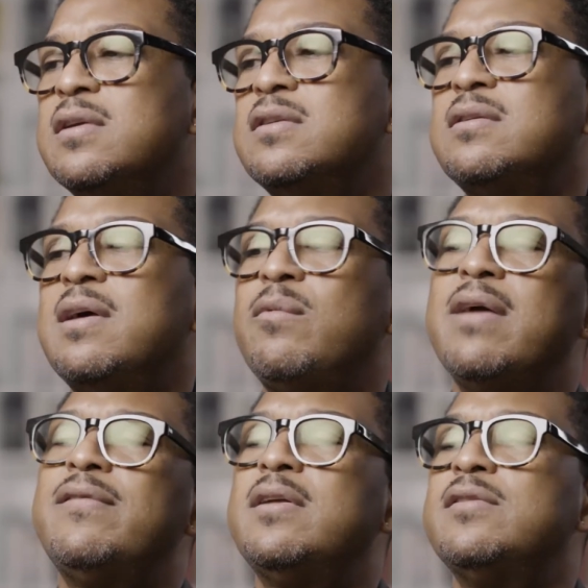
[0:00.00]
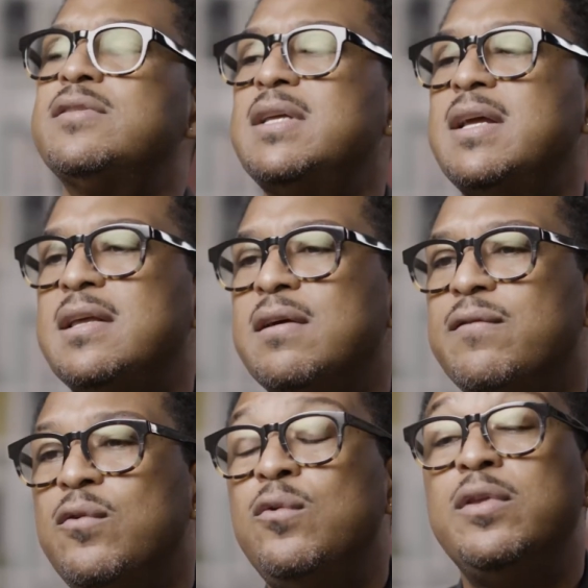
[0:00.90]
so that we have an understanding
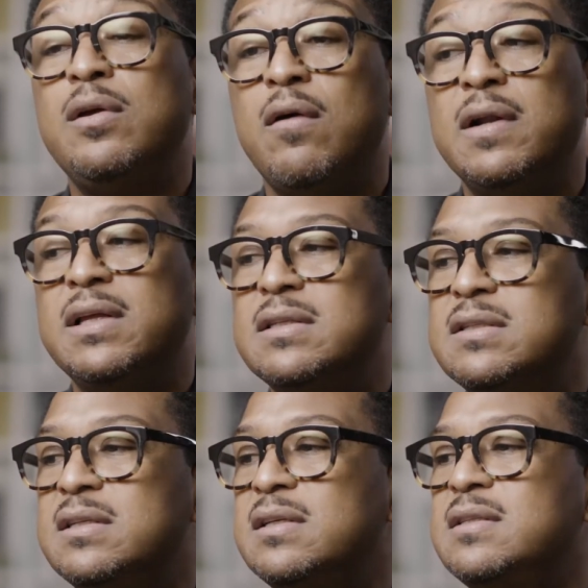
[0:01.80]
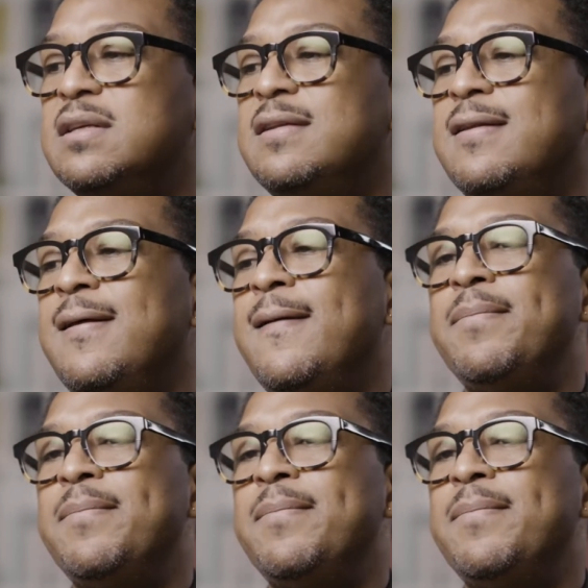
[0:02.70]
of who the audience is and